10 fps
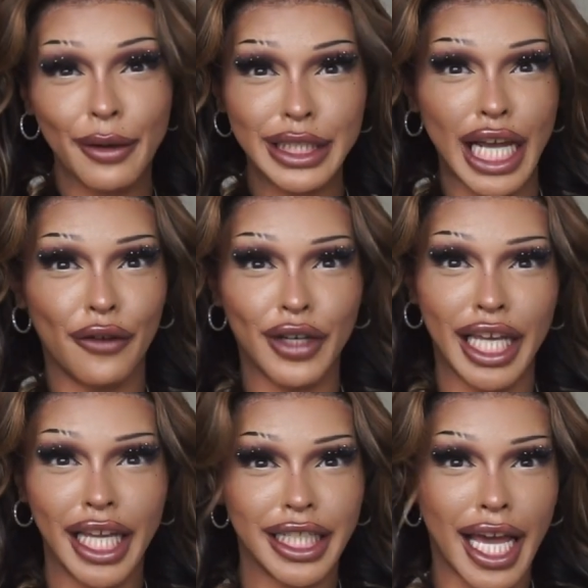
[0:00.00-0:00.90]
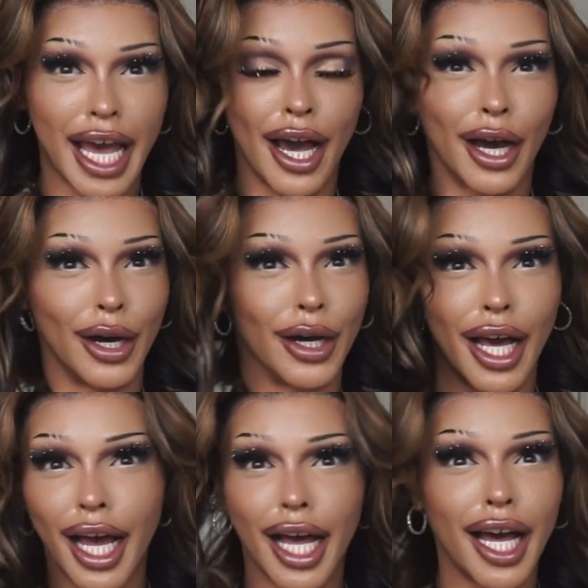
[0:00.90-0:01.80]
He was down for the get down.
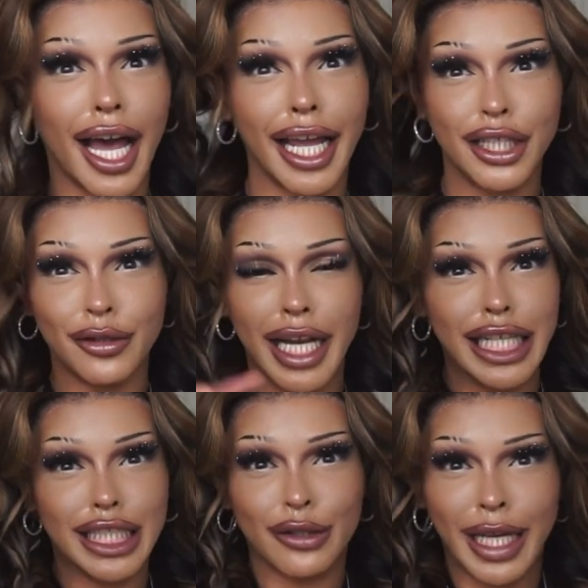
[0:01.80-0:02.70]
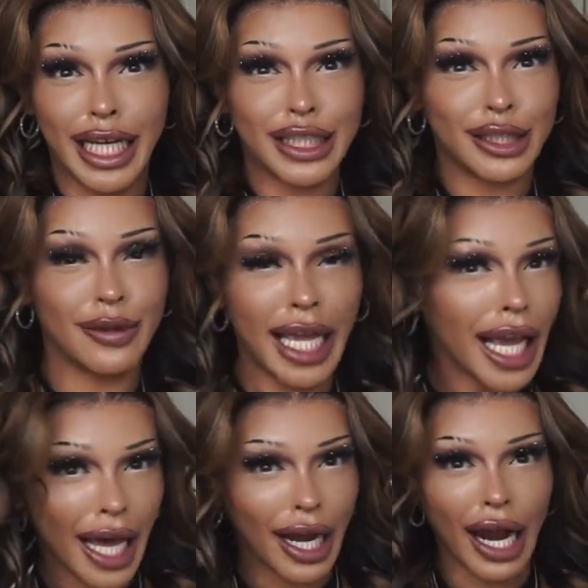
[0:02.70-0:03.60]
I ain't doing that
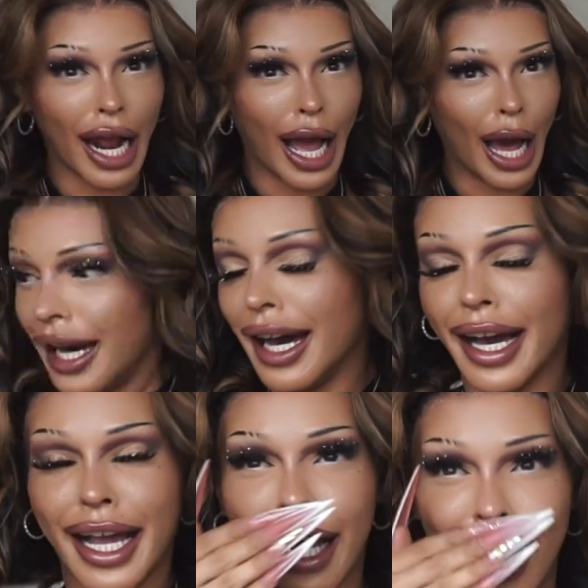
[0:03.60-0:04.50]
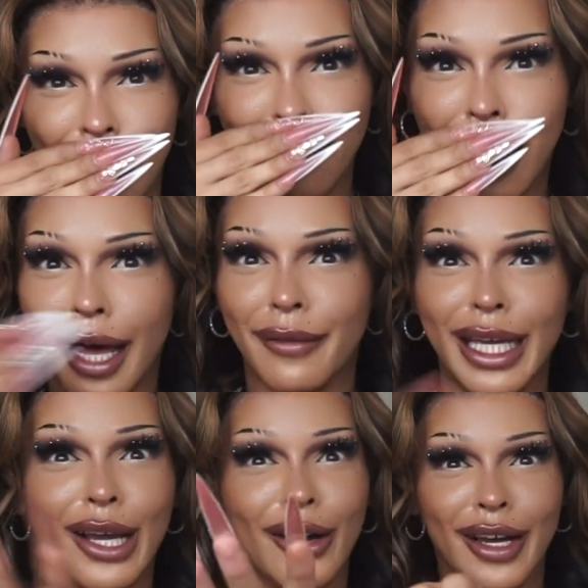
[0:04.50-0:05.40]
swinga, girl. Colombia
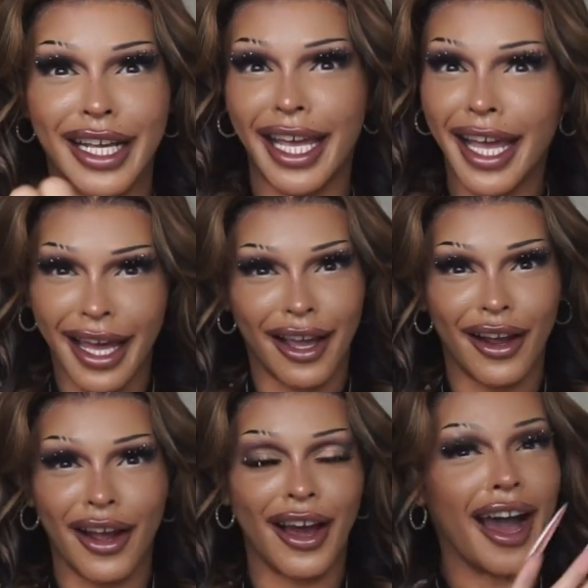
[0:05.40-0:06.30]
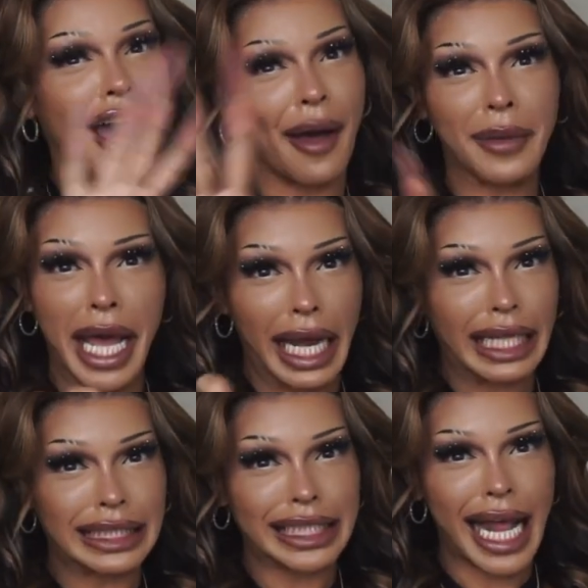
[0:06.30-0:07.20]
be going in, girl. I'm not
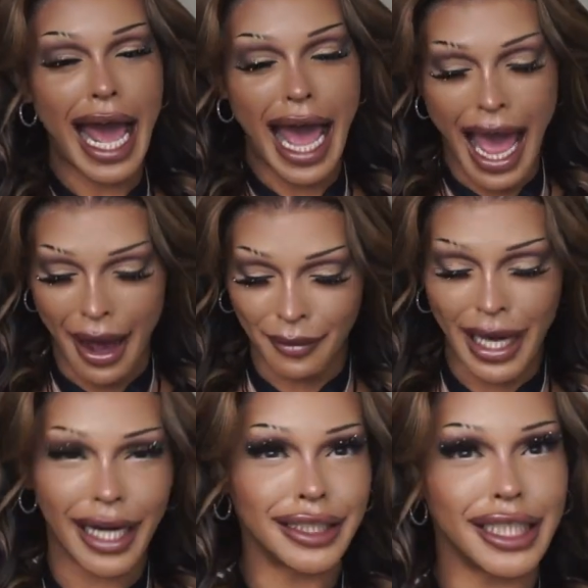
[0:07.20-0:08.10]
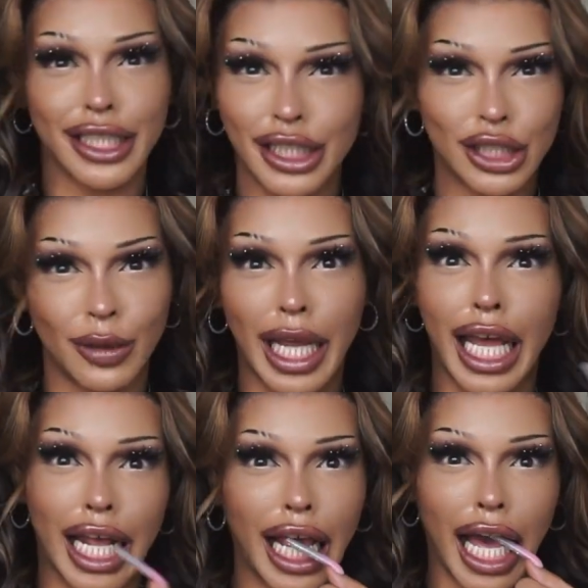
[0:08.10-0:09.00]
into that. I'm not into the
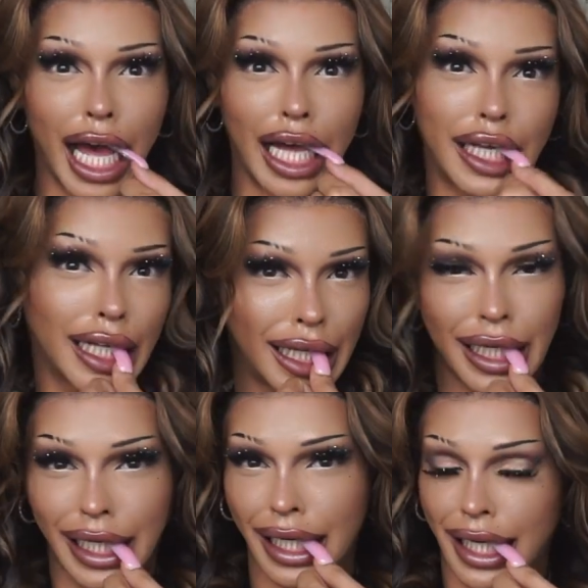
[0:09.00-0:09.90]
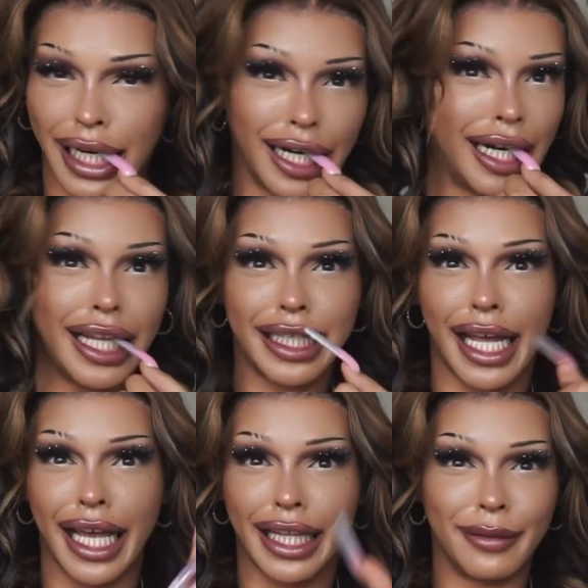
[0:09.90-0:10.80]
swinga dinga. Girl, he
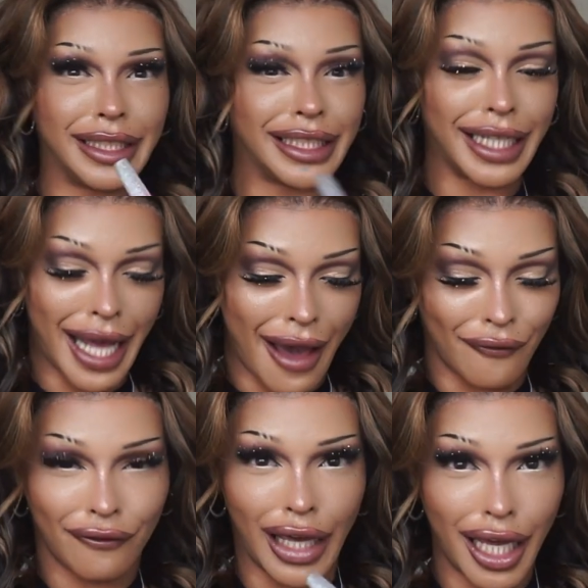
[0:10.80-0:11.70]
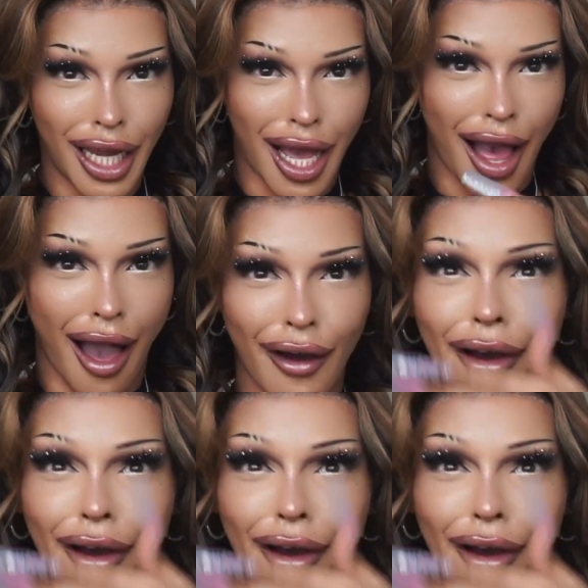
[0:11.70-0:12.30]
said, let me see that finger.